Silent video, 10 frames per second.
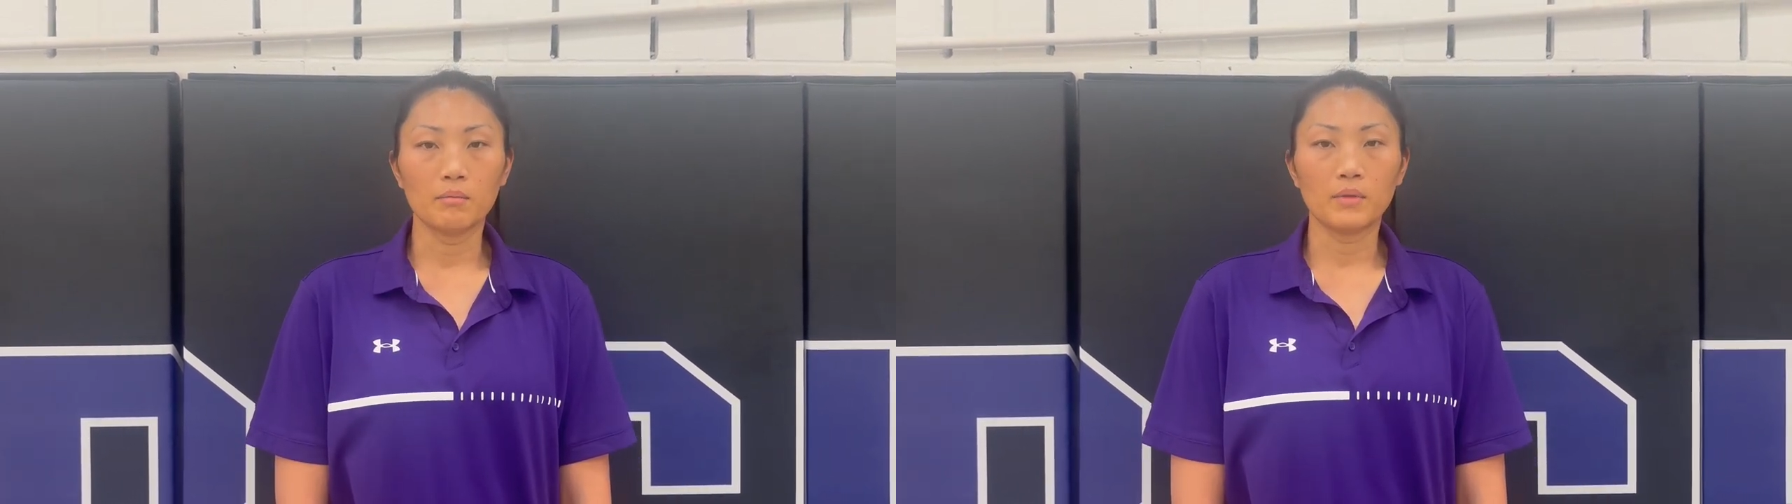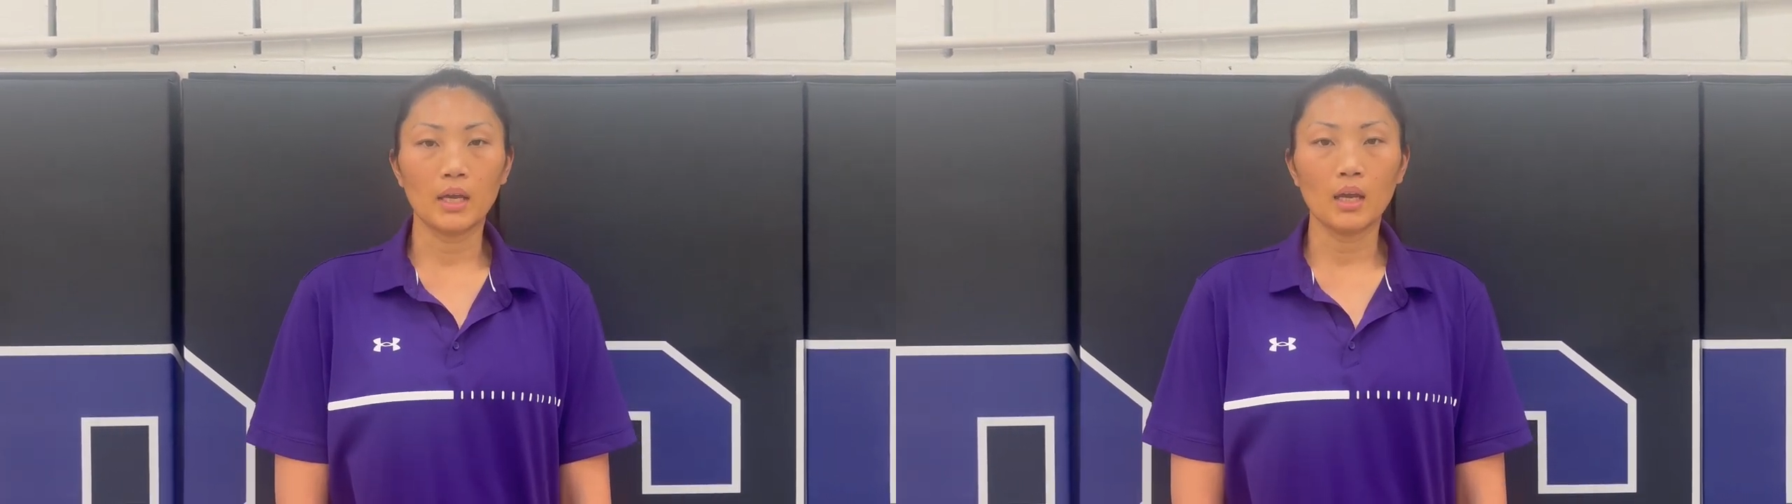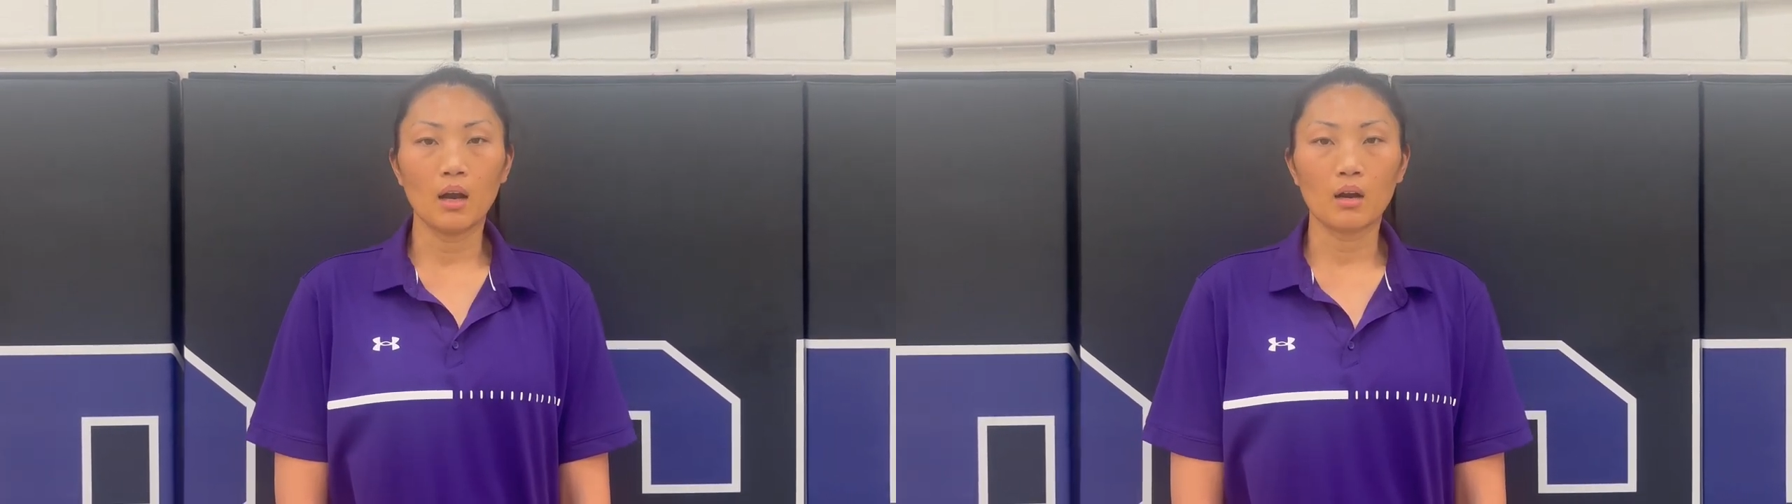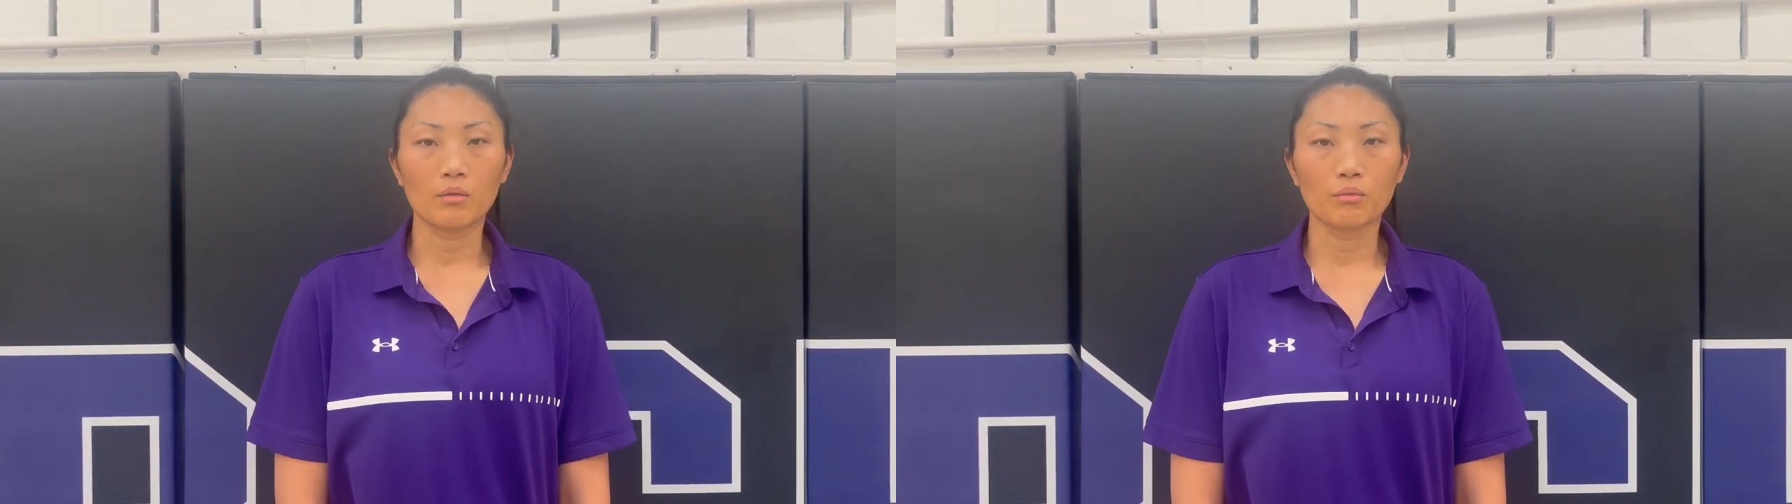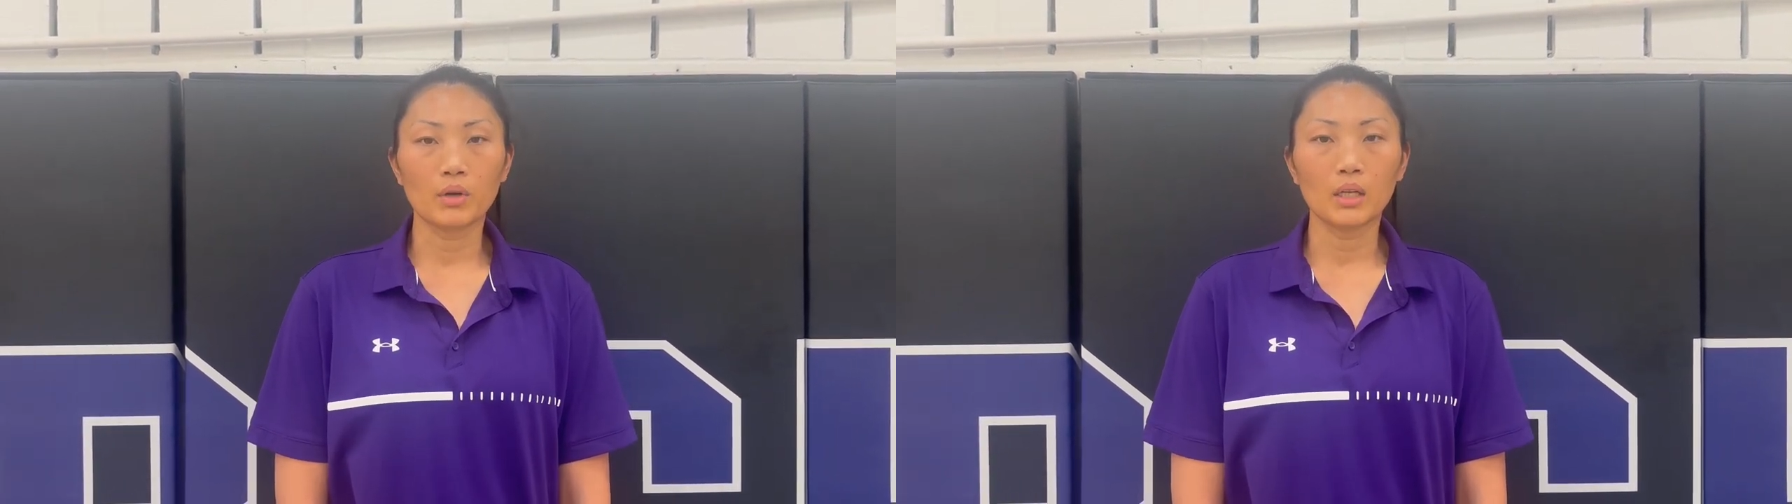They are
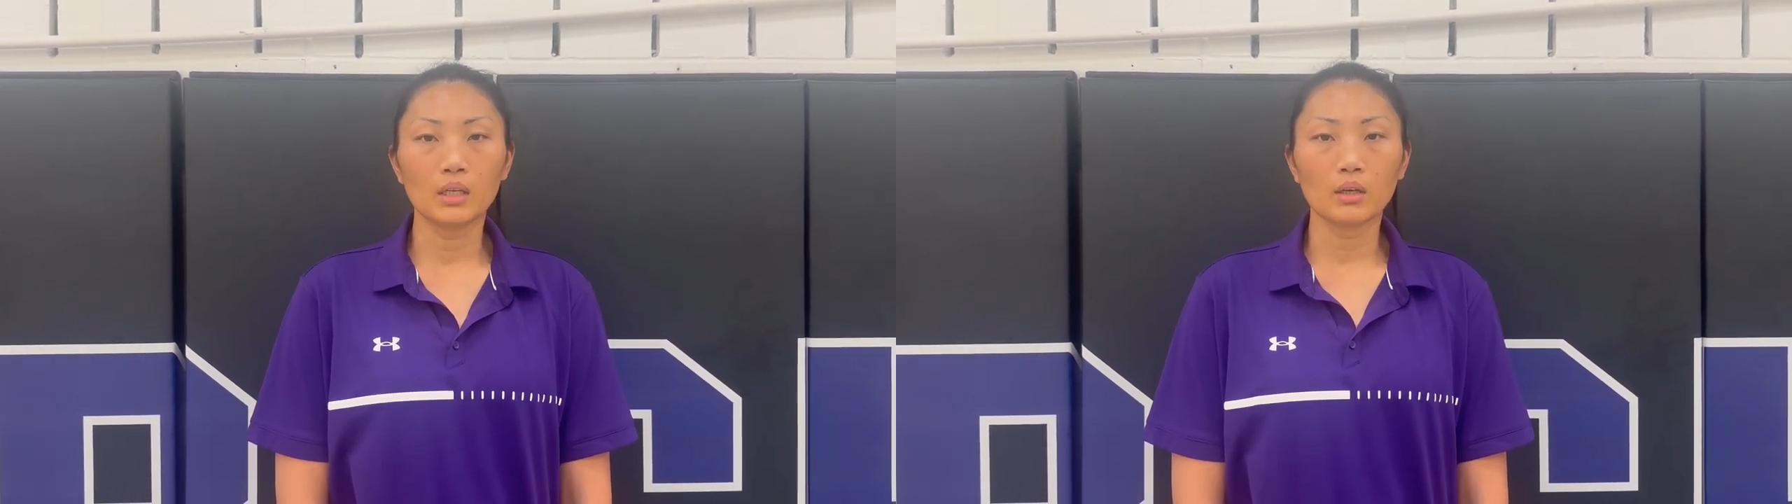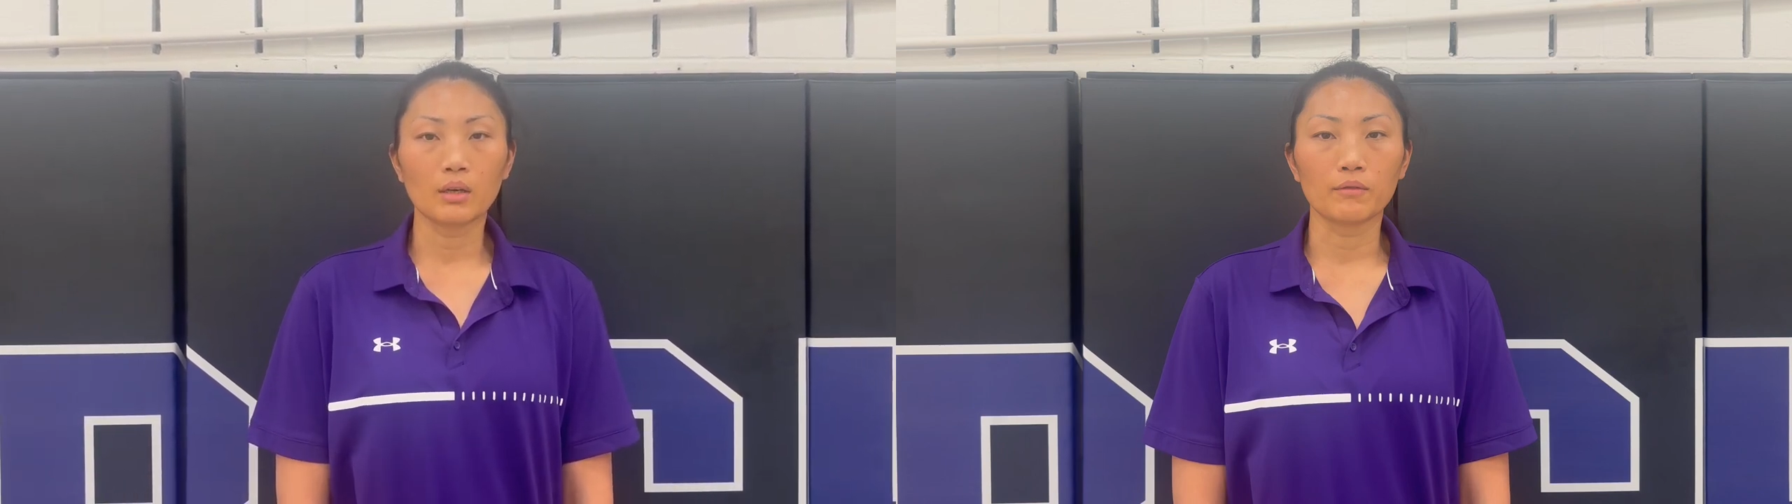really looking